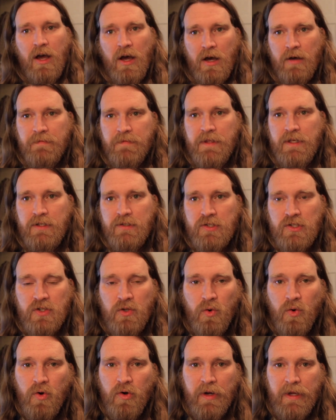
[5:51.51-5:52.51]
of these
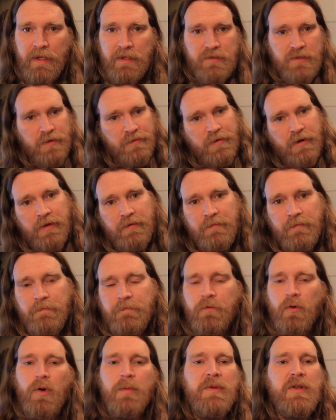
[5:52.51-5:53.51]
stories. They're very
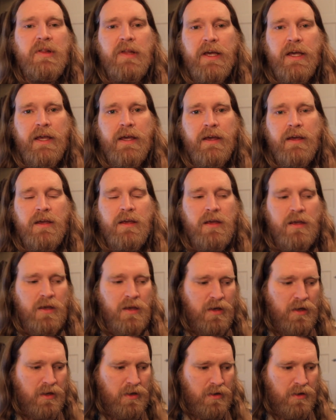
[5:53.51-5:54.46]
formulaic.